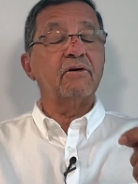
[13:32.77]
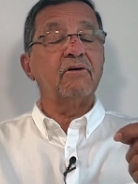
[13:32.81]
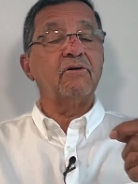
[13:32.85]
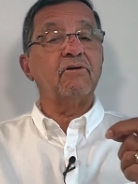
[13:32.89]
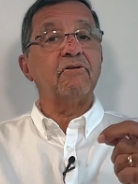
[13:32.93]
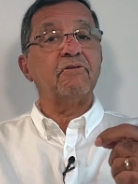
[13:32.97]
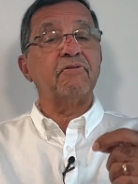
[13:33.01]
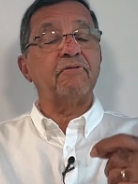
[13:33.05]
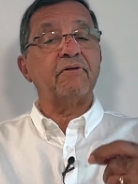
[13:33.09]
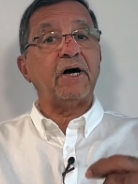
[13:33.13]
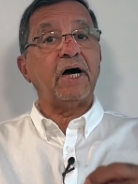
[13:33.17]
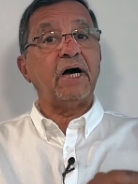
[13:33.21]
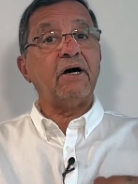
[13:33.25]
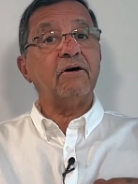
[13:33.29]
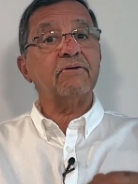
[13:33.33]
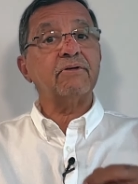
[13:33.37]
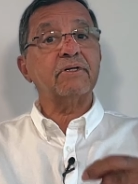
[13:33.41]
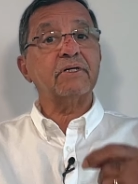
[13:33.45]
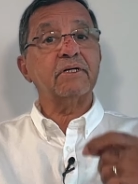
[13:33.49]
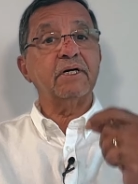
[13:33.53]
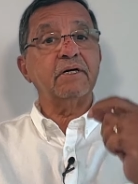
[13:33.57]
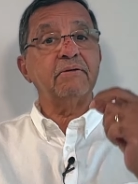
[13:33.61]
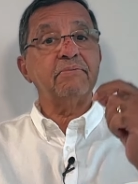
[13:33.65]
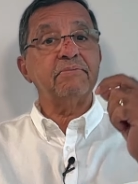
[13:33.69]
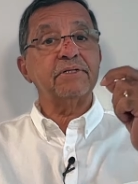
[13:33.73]
of
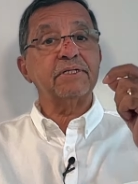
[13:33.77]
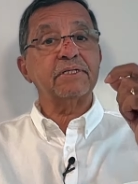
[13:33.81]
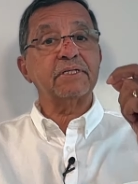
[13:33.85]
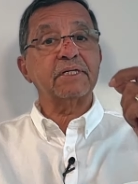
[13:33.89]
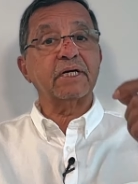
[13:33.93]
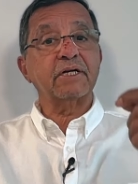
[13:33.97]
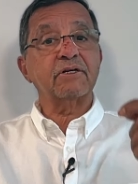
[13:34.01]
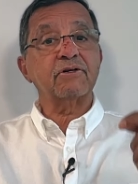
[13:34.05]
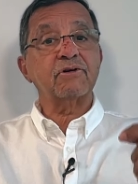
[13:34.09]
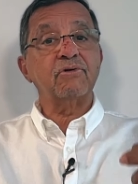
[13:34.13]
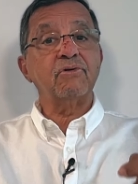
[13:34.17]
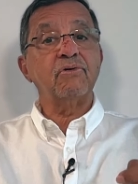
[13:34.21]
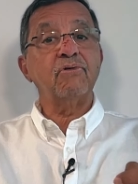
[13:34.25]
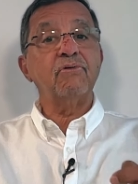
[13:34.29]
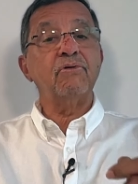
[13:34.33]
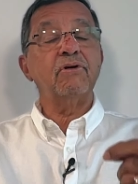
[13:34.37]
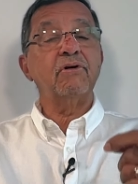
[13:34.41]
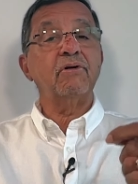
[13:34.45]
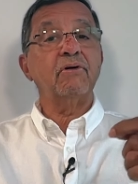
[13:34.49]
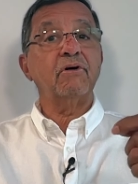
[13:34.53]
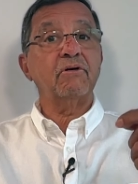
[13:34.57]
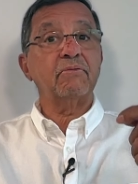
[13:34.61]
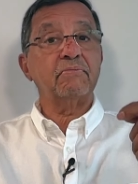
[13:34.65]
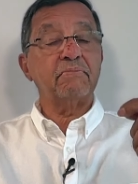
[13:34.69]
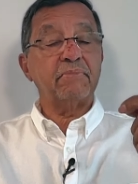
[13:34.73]
outcomes that could
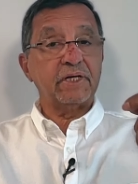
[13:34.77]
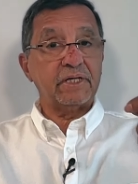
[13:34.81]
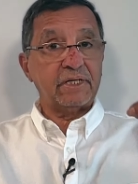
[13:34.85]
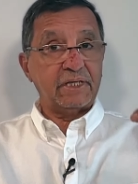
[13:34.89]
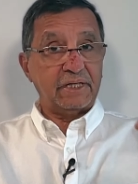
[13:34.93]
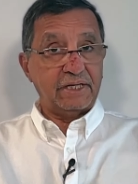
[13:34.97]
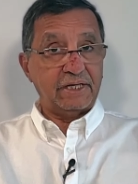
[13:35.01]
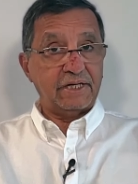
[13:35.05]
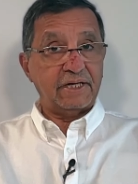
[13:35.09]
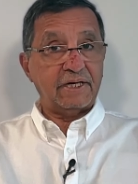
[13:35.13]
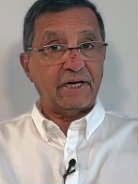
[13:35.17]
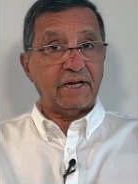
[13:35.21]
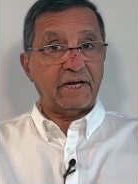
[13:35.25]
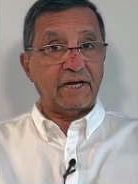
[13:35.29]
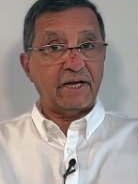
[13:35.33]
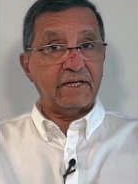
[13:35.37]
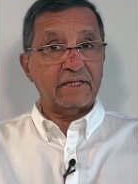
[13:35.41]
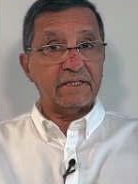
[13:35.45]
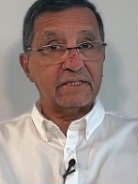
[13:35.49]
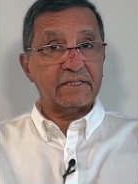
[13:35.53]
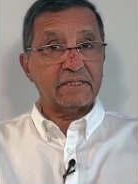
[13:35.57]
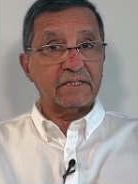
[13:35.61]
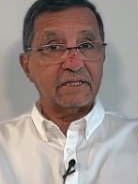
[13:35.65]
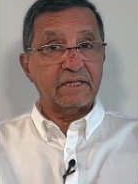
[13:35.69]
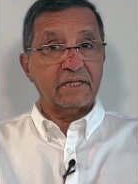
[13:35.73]
not
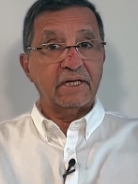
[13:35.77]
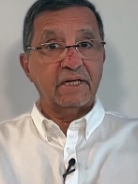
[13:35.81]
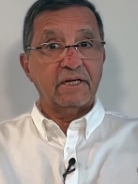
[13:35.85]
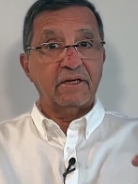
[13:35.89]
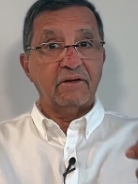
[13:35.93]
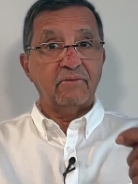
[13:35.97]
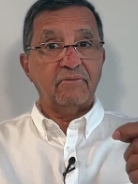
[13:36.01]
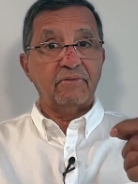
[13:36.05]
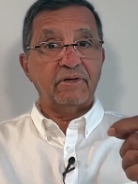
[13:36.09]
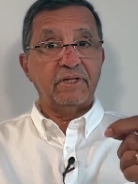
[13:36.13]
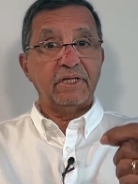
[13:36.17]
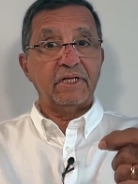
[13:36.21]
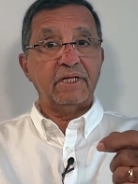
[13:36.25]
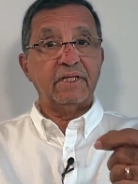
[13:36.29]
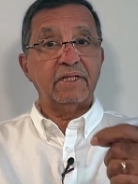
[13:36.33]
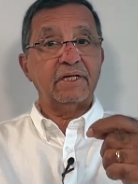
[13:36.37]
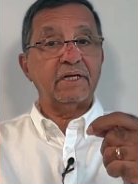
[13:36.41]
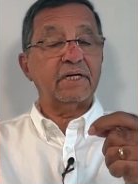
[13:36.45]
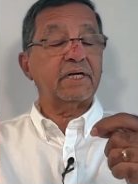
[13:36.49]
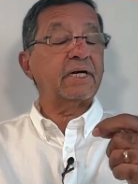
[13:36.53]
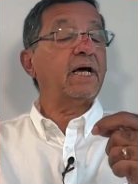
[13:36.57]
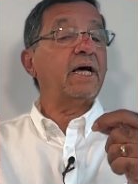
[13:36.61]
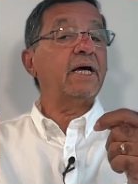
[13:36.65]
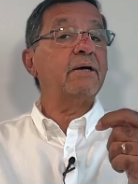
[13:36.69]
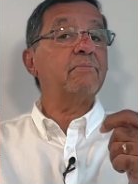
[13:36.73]
materialize within the
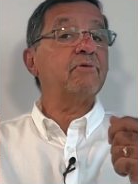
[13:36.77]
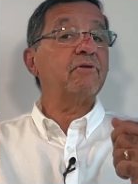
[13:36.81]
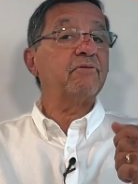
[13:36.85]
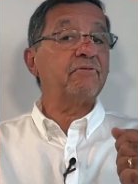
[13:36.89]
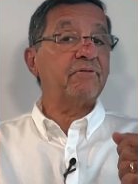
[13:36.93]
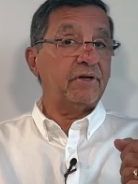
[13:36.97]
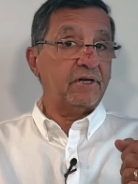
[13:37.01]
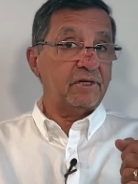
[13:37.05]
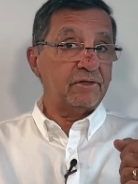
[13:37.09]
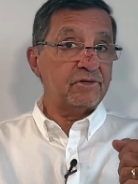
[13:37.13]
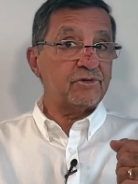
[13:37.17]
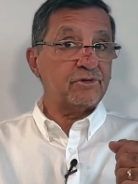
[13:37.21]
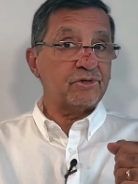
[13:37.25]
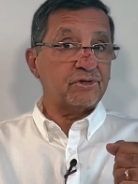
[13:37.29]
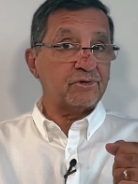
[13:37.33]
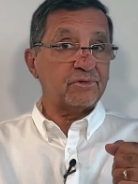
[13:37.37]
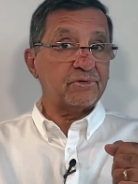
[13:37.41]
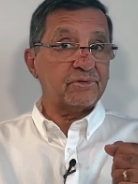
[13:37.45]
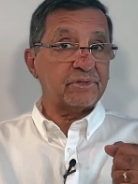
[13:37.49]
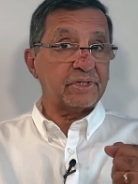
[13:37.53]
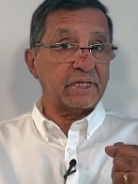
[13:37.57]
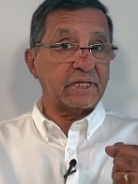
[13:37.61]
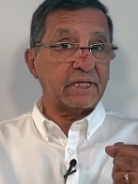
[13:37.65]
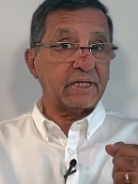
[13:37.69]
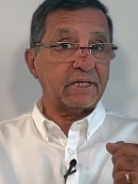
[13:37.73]
time of his
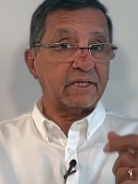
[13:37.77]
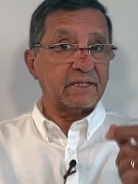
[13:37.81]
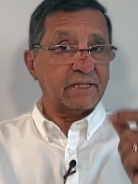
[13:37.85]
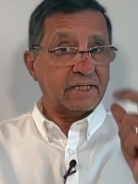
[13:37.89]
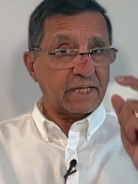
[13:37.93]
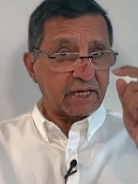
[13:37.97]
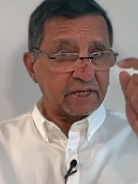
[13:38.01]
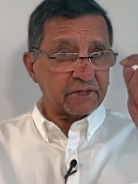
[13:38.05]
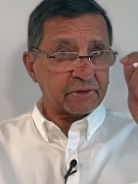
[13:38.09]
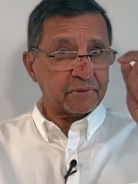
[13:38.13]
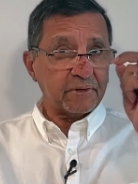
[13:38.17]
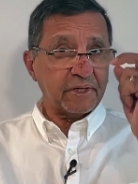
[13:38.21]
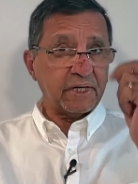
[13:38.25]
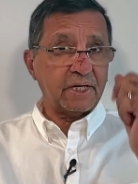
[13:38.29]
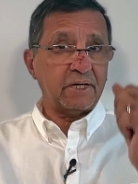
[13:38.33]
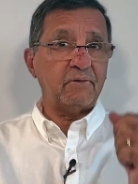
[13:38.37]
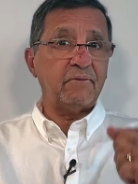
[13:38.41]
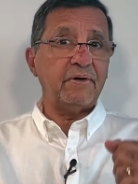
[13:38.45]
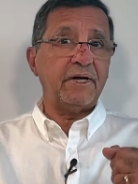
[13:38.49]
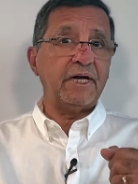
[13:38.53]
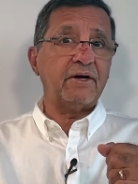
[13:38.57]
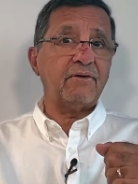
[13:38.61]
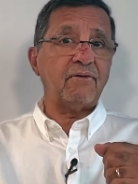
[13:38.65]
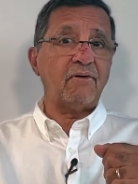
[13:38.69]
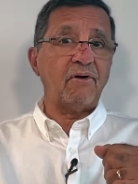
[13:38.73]
choosing. That's where he
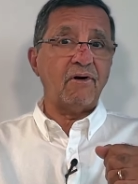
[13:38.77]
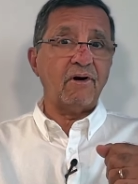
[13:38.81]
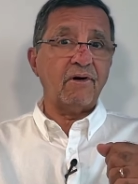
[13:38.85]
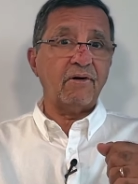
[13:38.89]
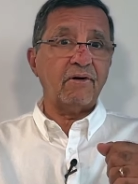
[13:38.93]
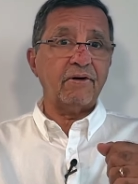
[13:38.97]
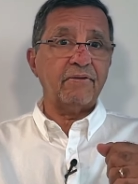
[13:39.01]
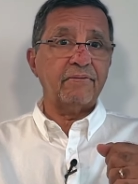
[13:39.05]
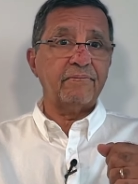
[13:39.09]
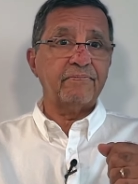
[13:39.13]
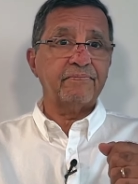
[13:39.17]
went wrong.